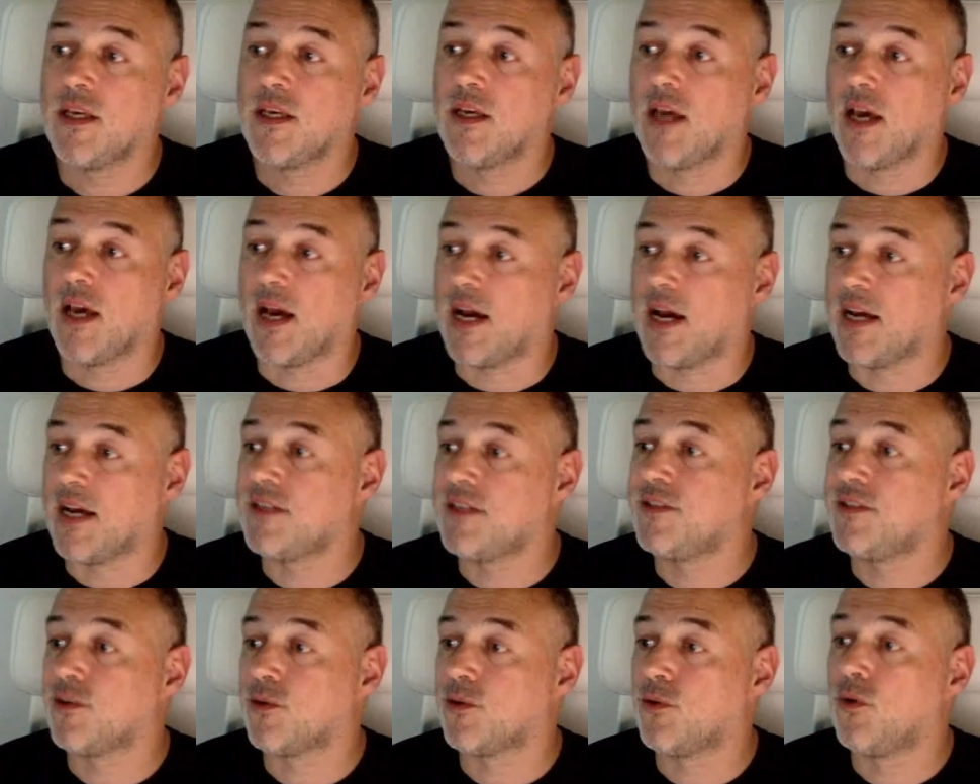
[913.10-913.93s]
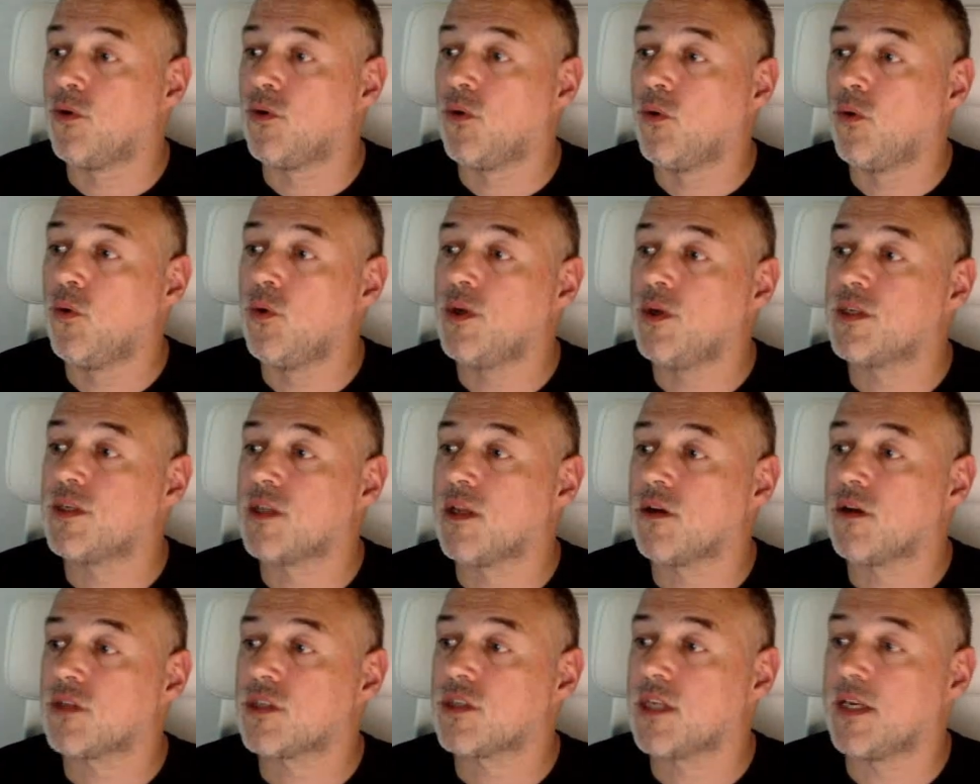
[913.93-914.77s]
and or all is
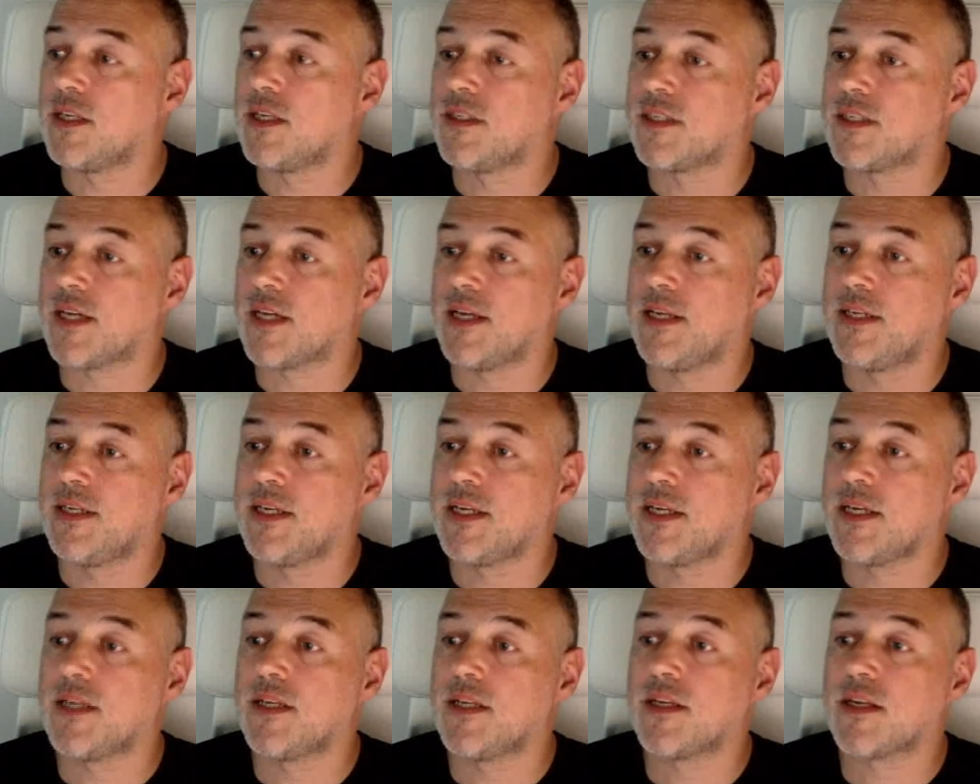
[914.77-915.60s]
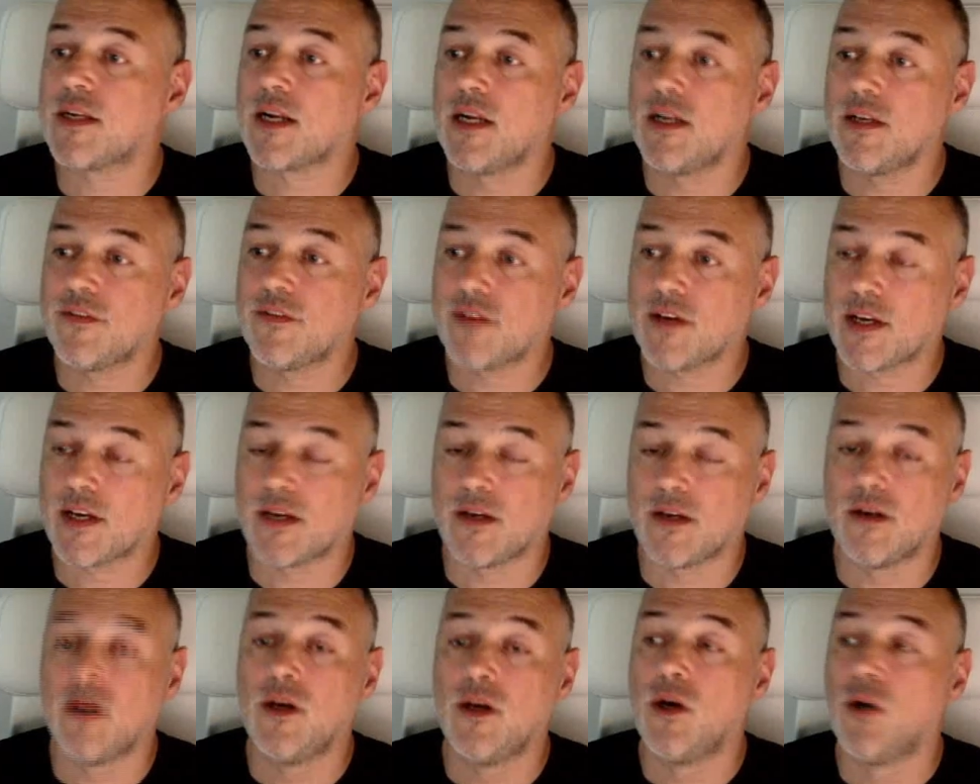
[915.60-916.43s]
lost hint, ending in a cliffhanger,
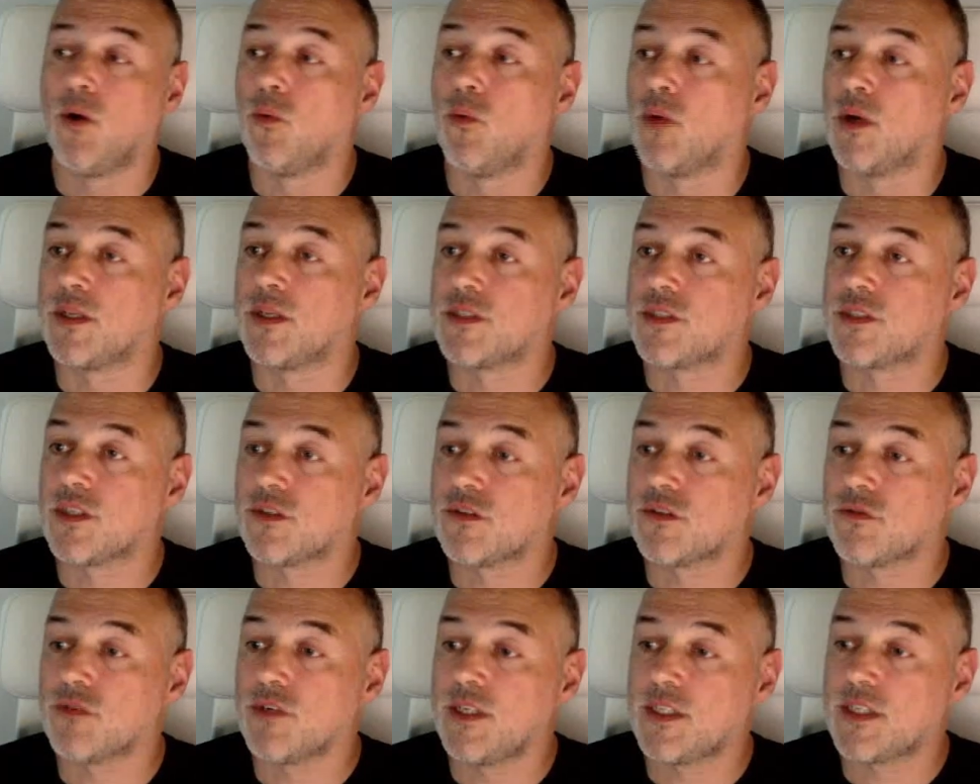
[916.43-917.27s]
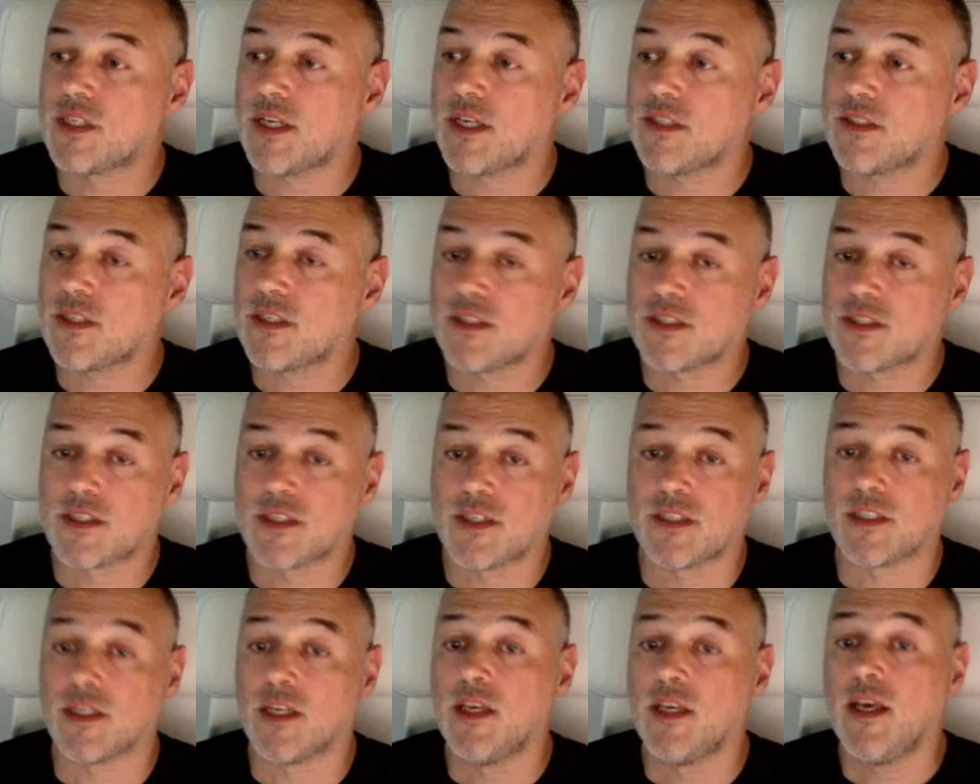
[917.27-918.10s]
1 to 3 sentences.
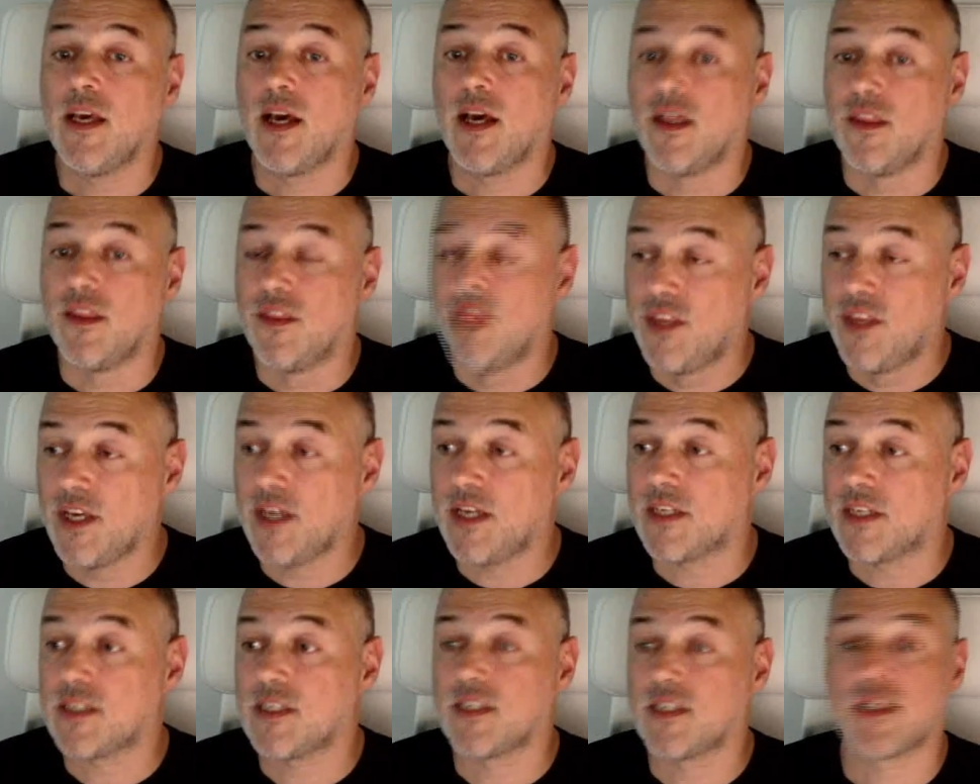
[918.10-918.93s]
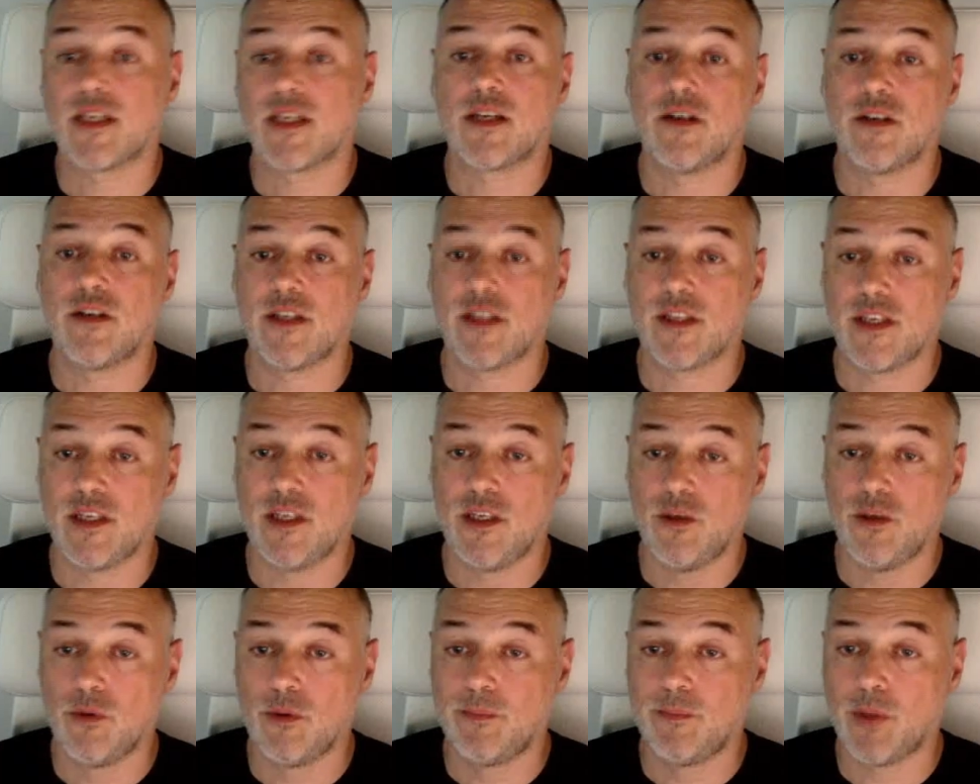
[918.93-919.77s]
And this is the kind of thing you
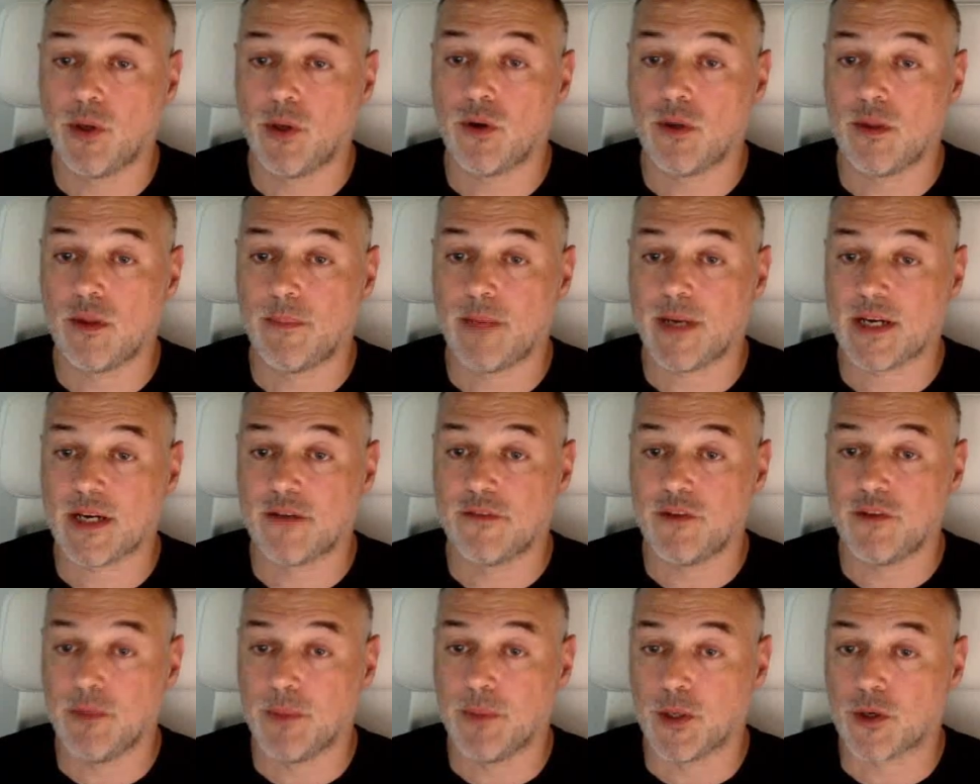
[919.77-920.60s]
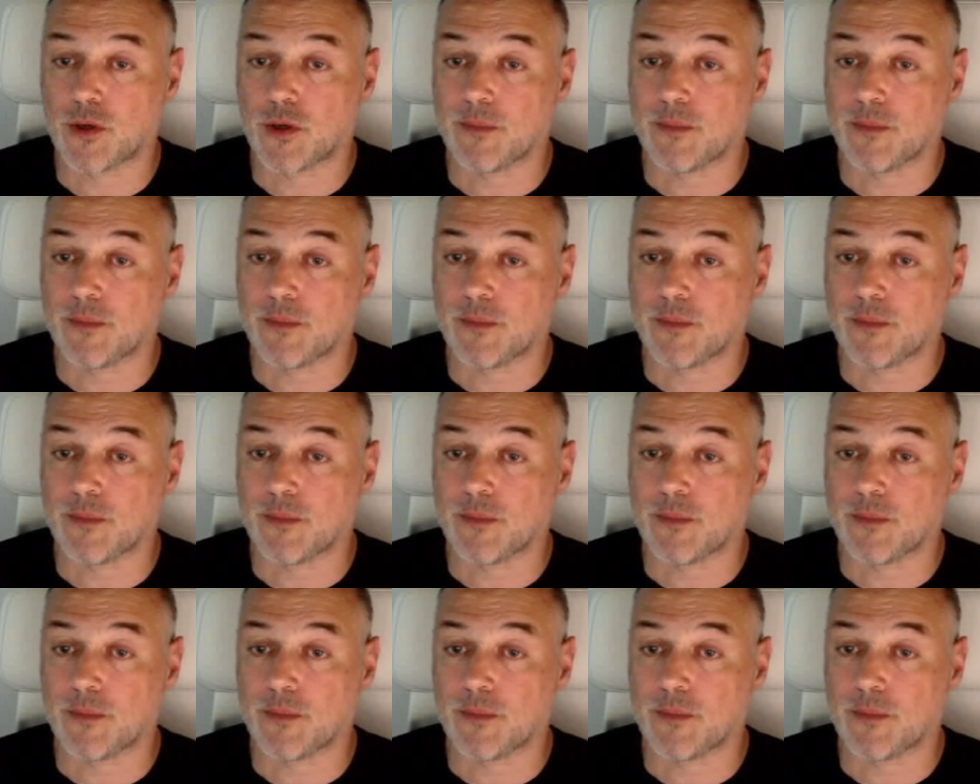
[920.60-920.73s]
would put on the back of your book.